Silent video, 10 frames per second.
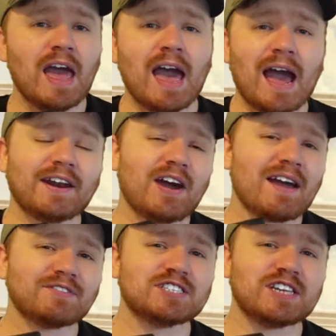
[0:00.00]
And I have to
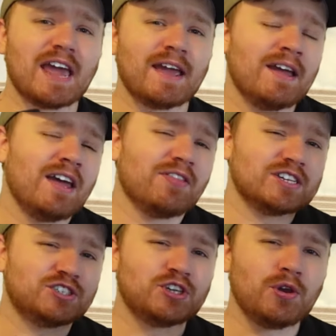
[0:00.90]
say, there's
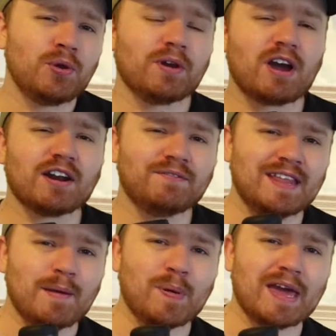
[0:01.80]
two kind of
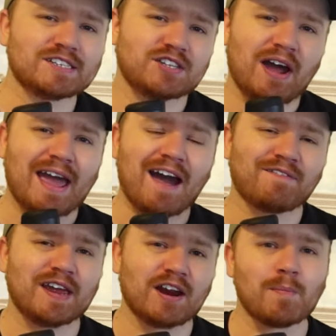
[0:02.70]
nitpicks that I have
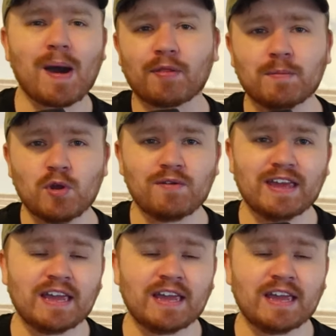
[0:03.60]
here about the movie.